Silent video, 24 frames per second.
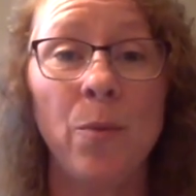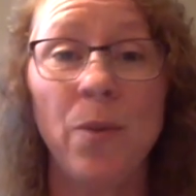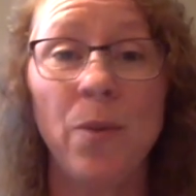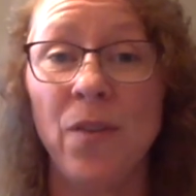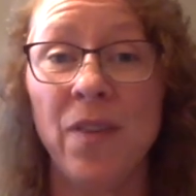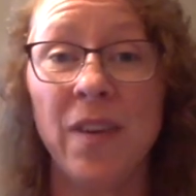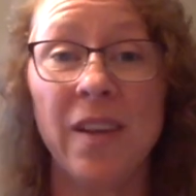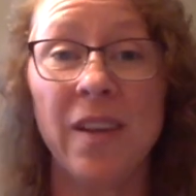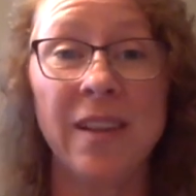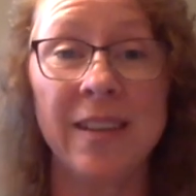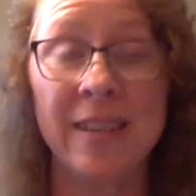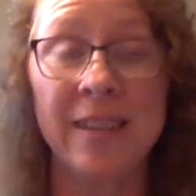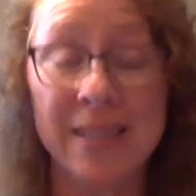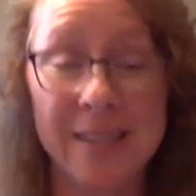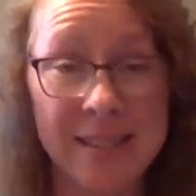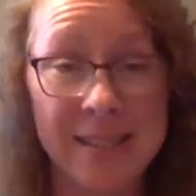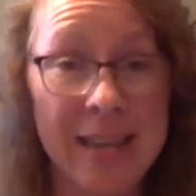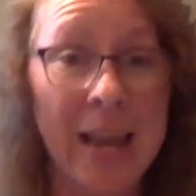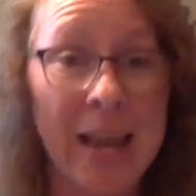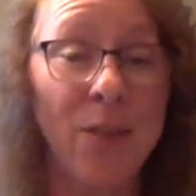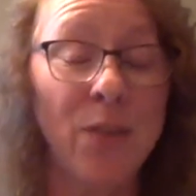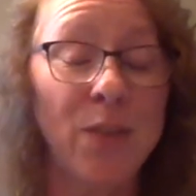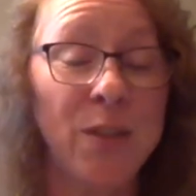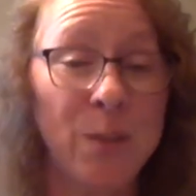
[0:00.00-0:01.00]
perfectly
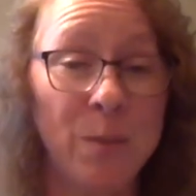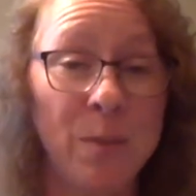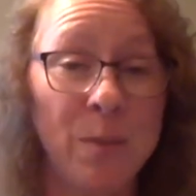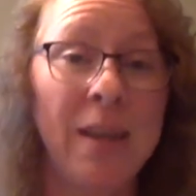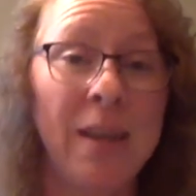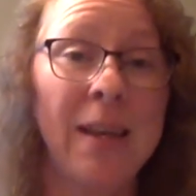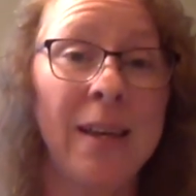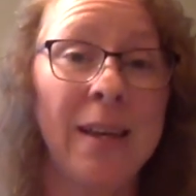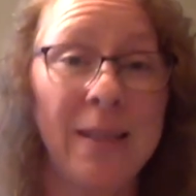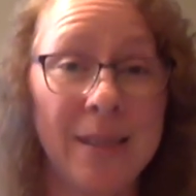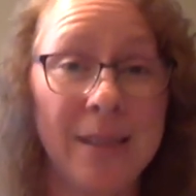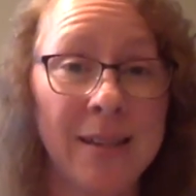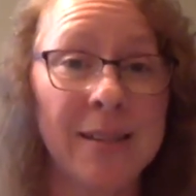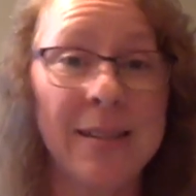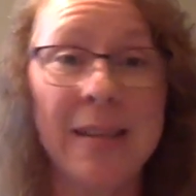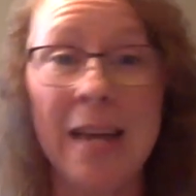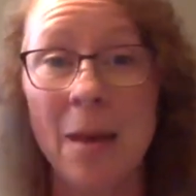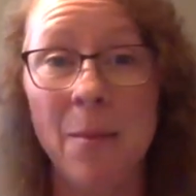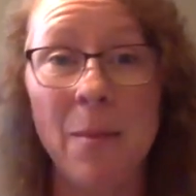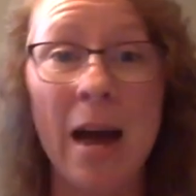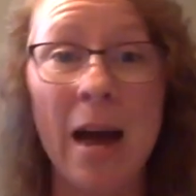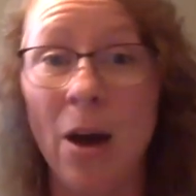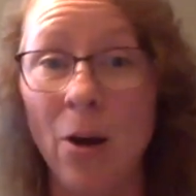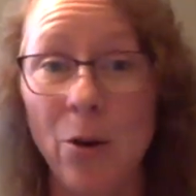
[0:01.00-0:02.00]
safe to be in the
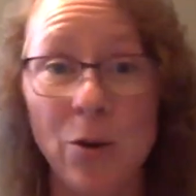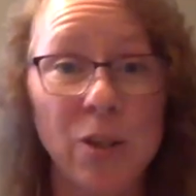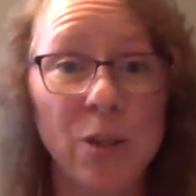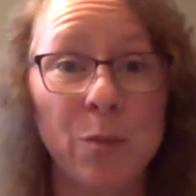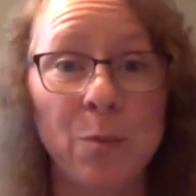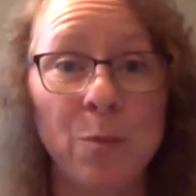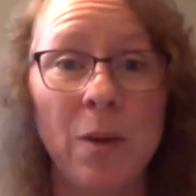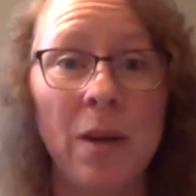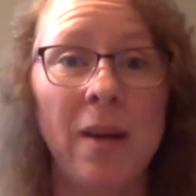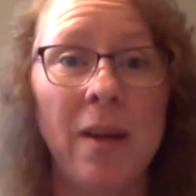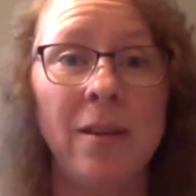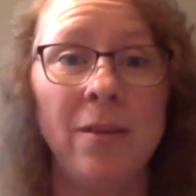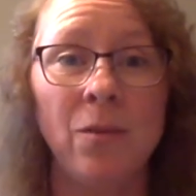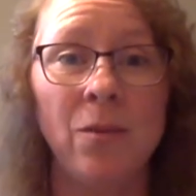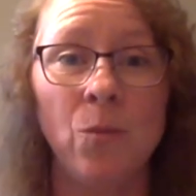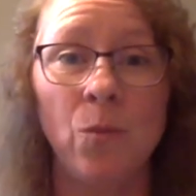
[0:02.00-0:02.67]
same house, but